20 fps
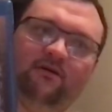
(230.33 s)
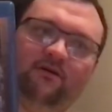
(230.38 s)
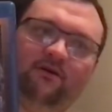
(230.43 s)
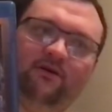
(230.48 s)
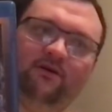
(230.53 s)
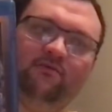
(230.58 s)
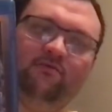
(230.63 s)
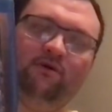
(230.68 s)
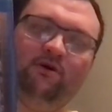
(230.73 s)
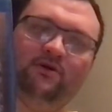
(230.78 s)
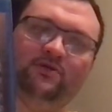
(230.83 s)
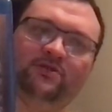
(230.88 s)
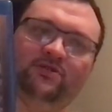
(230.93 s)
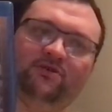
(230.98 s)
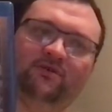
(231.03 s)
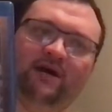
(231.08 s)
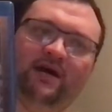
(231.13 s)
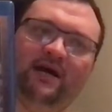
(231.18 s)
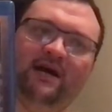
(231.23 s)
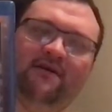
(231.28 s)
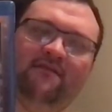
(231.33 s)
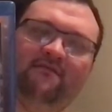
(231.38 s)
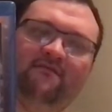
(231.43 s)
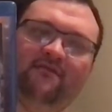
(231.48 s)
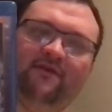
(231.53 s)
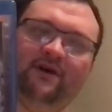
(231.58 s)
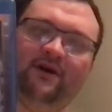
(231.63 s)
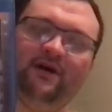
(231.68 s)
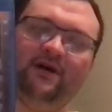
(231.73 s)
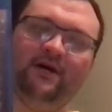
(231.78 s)
you also have,
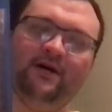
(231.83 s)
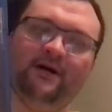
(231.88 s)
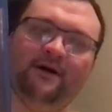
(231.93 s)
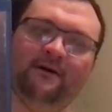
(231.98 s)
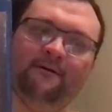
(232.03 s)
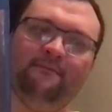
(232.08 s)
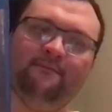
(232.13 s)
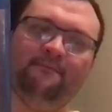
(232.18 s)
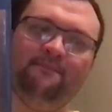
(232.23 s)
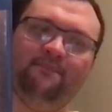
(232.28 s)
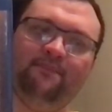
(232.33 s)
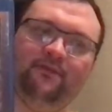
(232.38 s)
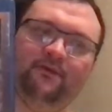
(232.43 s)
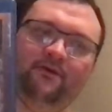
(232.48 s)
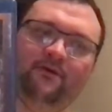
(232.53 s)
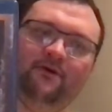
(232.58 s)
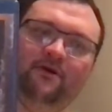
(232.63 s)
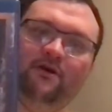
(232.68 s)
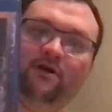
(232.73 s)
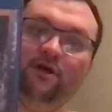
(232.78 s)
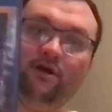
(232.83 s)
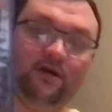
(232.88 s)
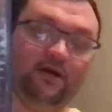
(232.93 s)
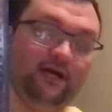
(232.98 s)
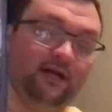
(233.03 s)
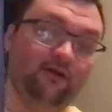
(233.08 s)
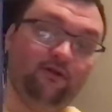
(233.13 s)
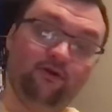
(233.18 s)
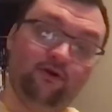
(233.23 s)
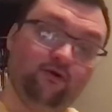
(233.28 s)
uh,
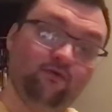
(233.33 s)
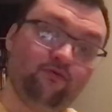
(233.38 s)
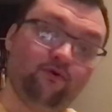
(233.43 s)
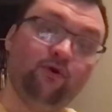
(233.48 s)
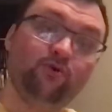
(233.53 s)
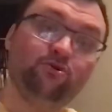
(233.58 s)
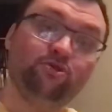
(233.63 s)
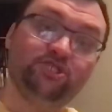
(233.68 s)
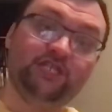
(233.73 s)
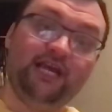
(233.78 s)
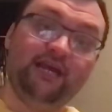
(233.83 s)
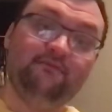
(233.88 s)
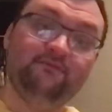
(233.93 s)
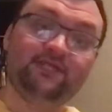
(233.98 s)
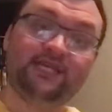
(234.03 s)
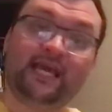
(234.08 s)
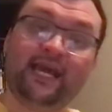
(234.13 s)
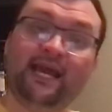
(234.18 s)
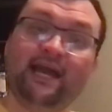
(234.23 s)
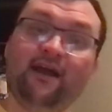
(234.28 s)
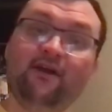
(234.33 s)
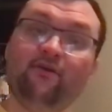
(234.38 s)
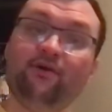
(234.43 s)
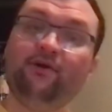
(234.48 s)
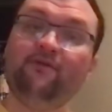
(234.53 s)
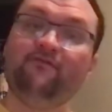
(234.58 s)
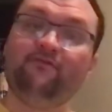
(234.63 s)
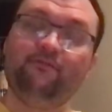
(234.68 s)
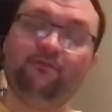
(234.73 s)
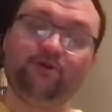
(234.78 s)
in a little role, James
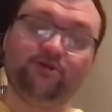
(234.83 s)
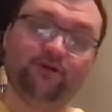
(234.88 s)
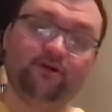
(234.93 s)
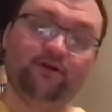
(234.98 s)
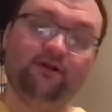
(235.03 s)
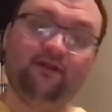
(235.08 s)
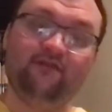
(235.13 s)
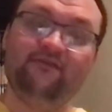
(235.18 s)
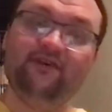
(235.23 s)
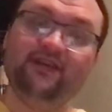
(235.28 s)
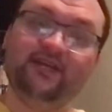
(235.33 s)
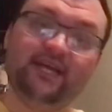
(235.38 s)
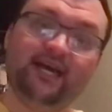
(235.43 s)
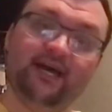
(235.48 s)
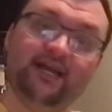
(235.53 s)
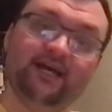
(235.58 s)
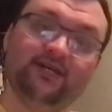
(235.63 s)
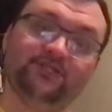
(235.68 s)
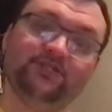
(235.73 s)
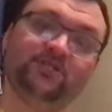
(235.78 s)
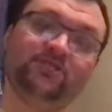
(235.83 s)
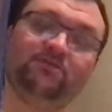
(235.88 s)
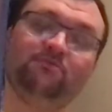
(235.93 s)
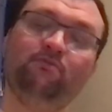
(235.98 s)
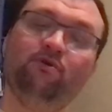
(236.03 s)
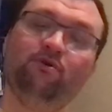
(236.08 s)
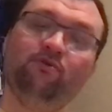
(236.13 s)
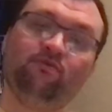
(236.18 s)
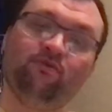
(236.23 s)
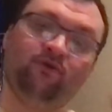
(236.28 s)
Cameron from Return of the Living Dead has a
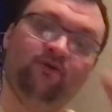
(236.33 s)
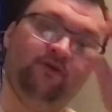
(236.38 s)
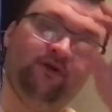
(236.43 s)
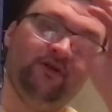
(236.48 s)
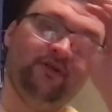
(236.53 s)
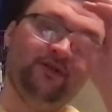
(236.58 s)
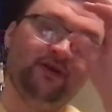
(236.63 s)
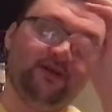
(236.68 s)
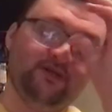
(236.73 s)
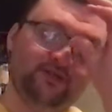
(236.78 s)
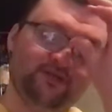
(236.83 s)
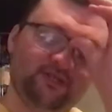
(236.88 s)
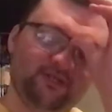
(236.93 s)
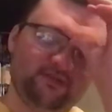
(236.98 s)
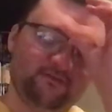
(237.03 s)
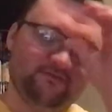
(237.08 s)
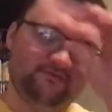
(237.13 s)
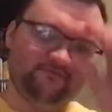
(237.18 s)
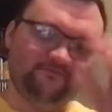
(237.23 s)
small role in this.